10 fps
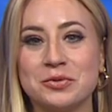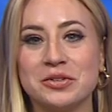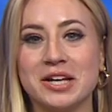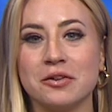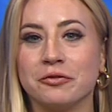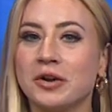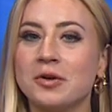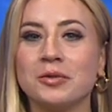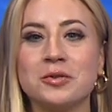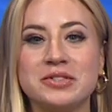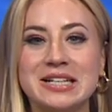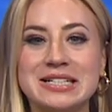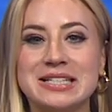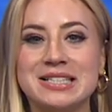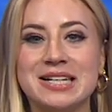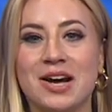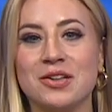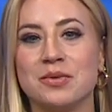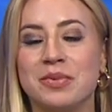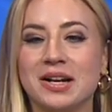will get a front row seat to see
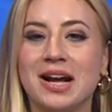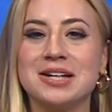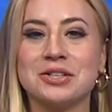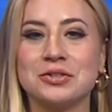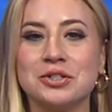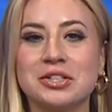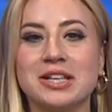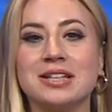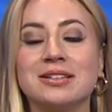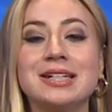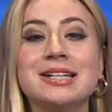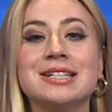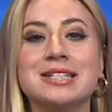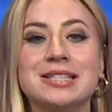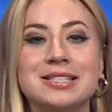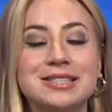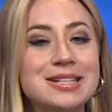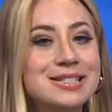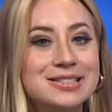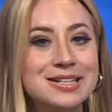how the Buckeyes are looking leading into the
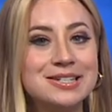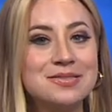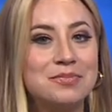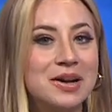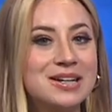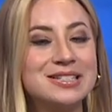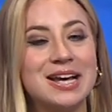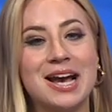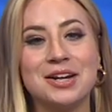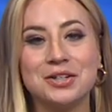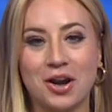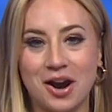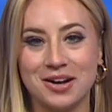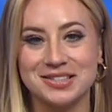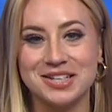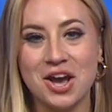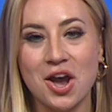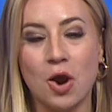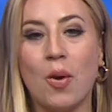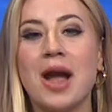season, but at a cost.
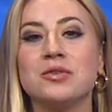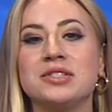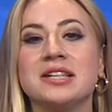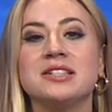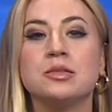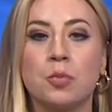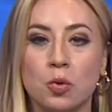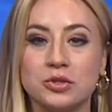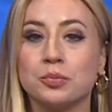Ohio State Sports